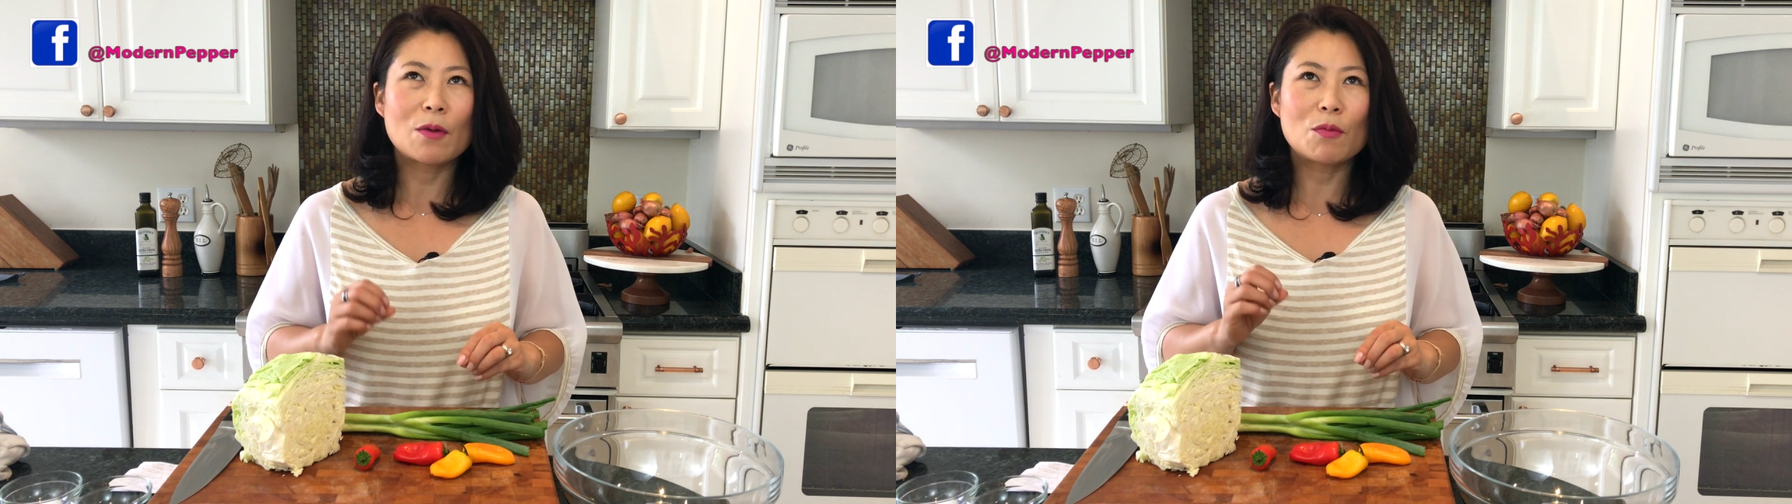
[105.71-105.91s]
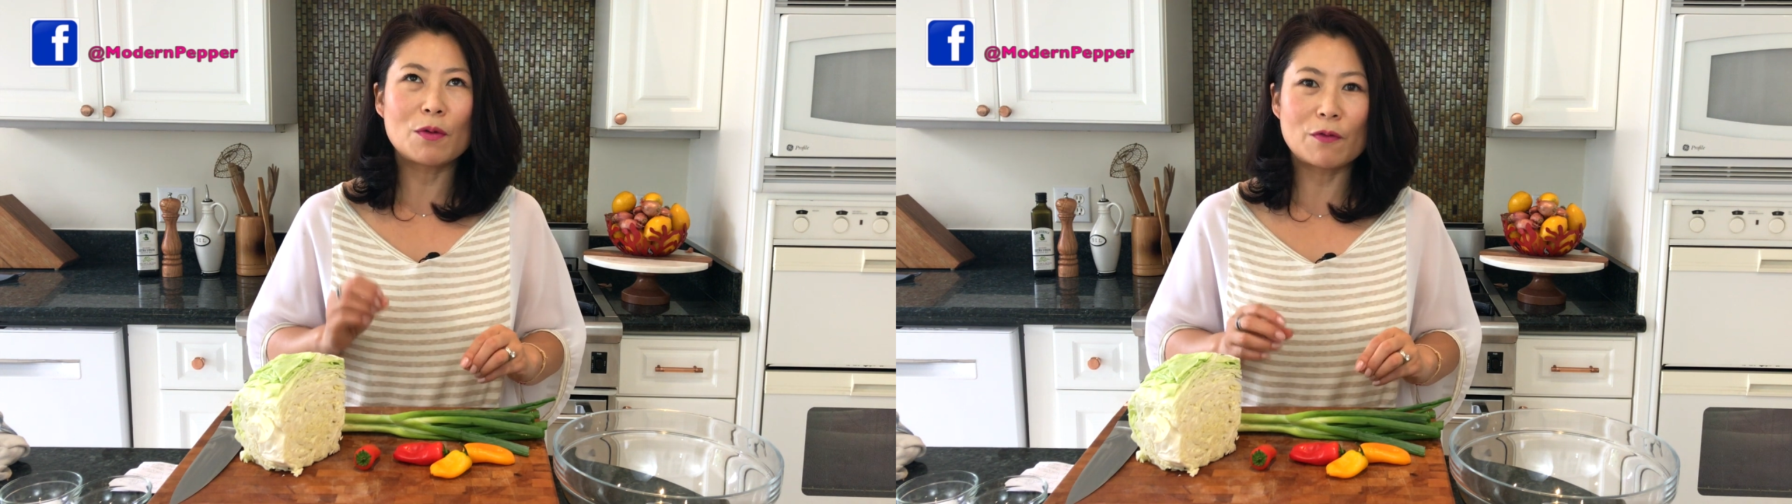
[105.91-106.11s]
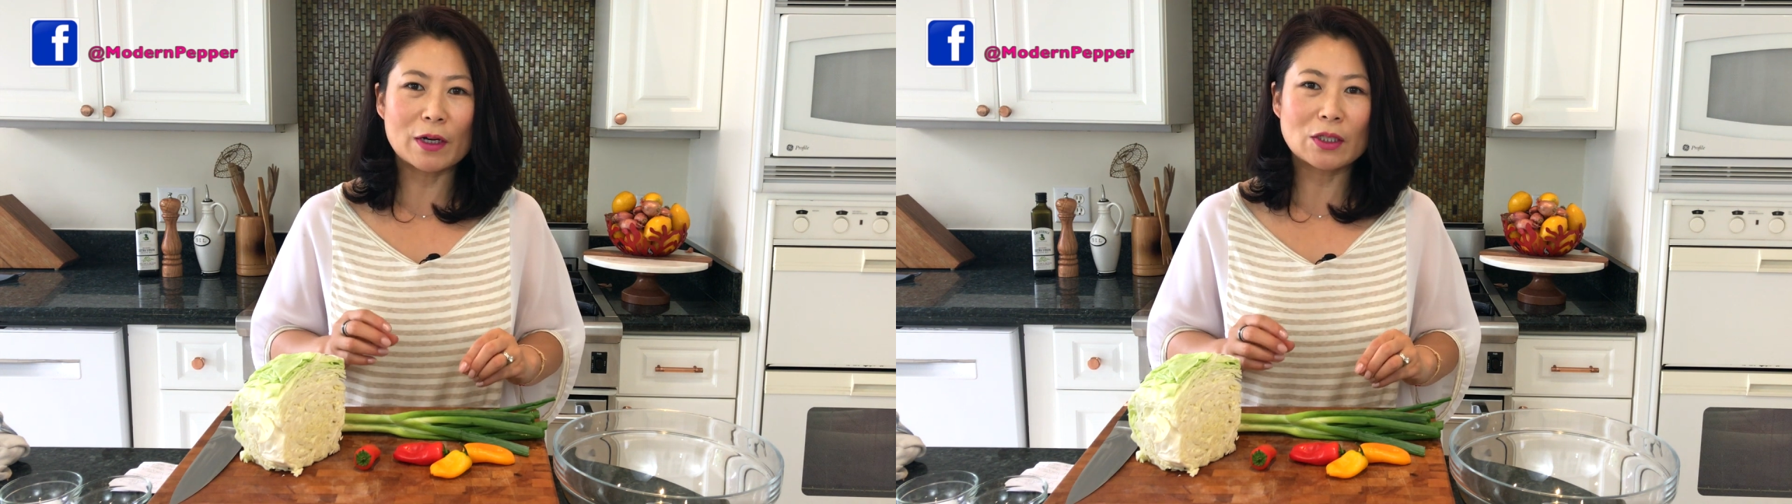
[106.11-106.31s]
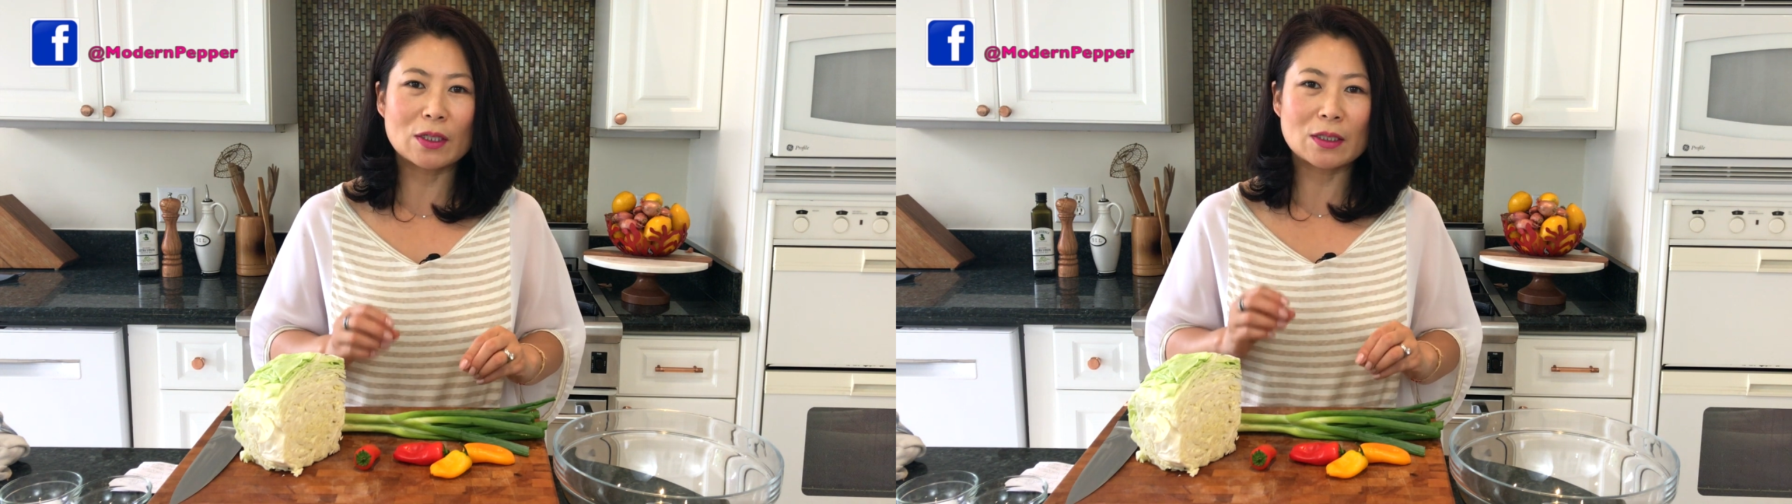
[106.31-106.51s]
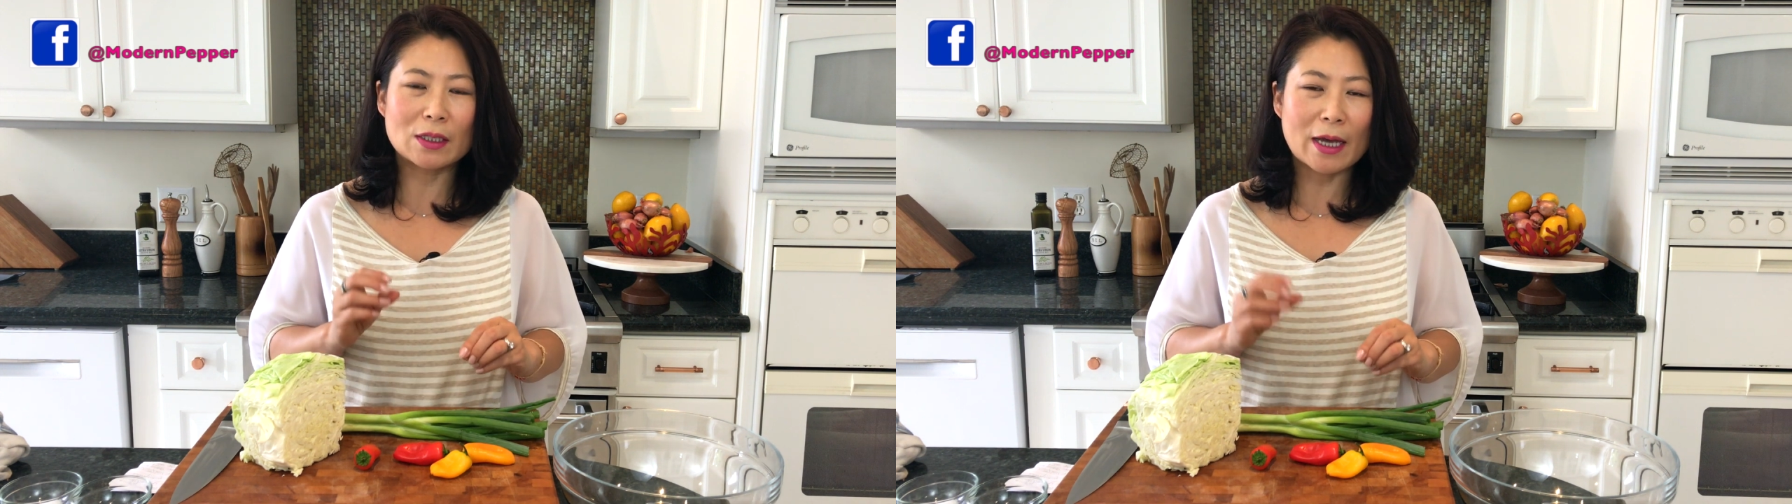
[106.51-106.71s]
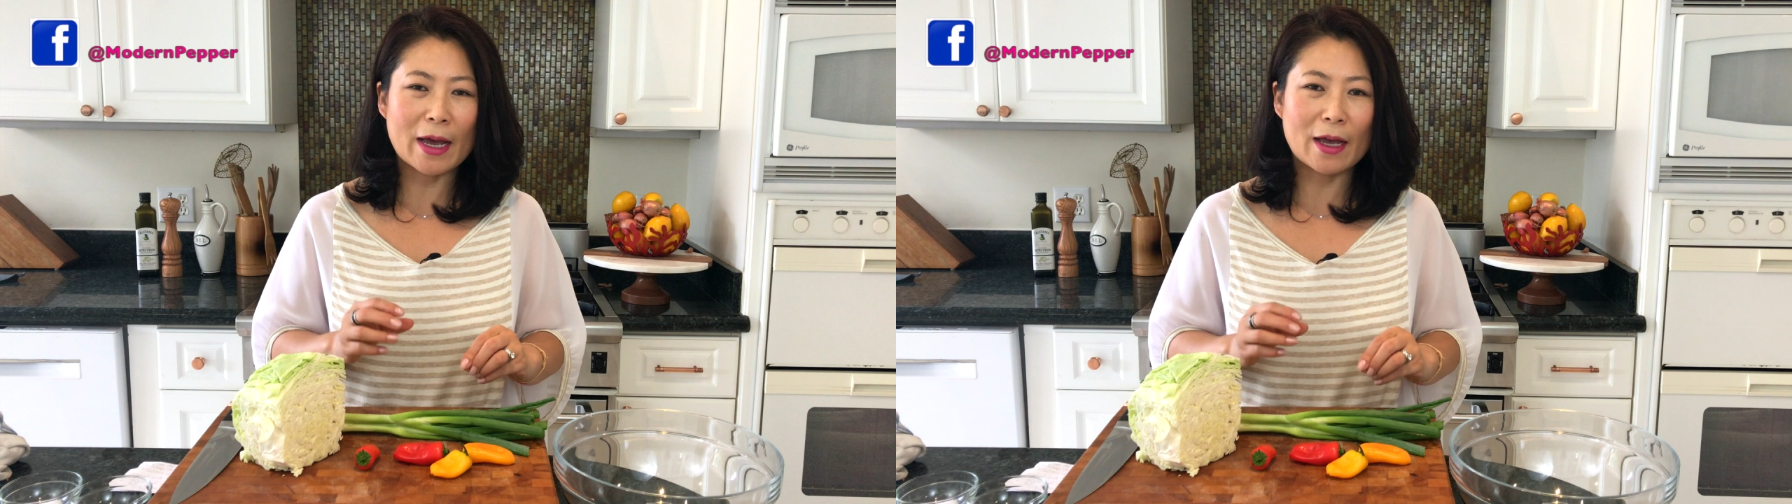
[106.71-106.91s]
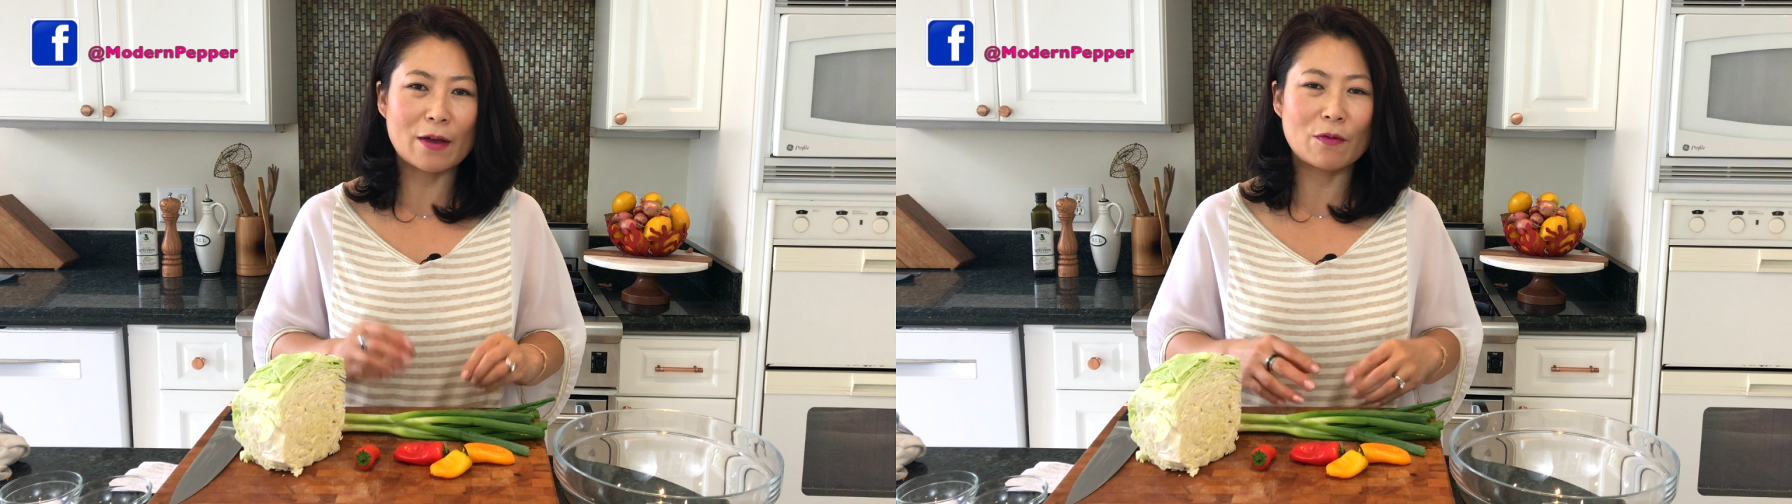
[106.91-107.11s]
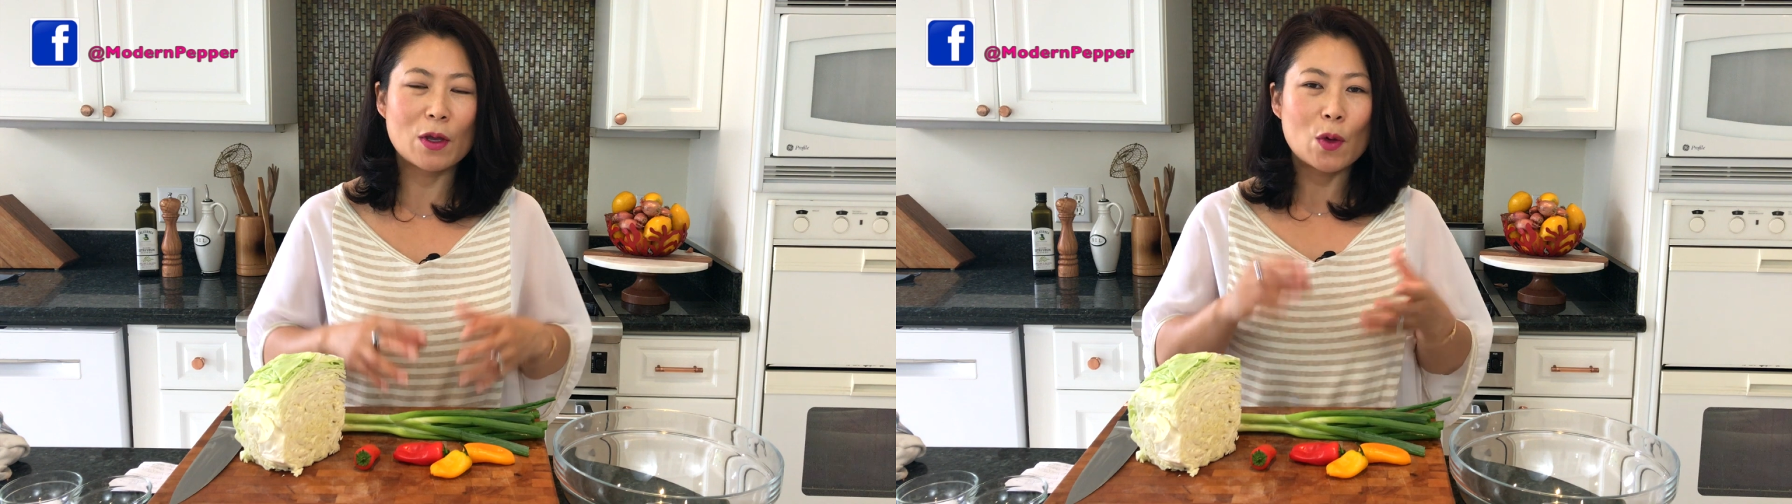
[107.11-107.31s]
refreshing to
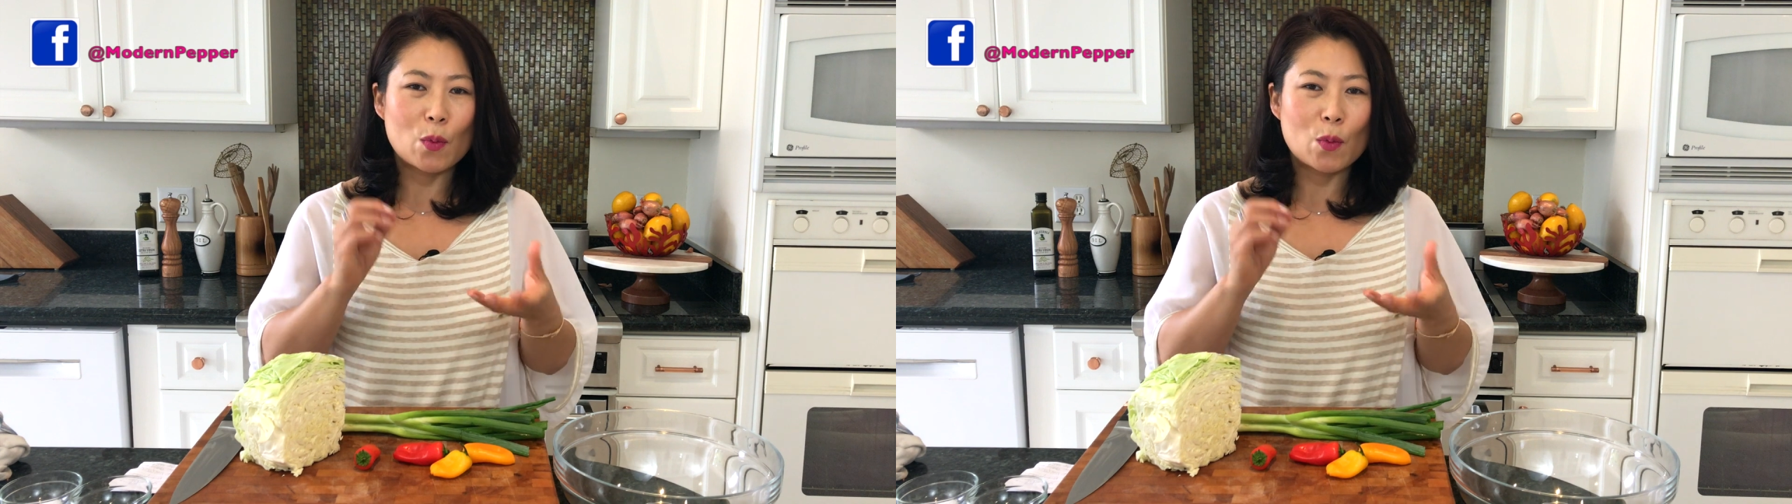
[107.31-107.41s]
have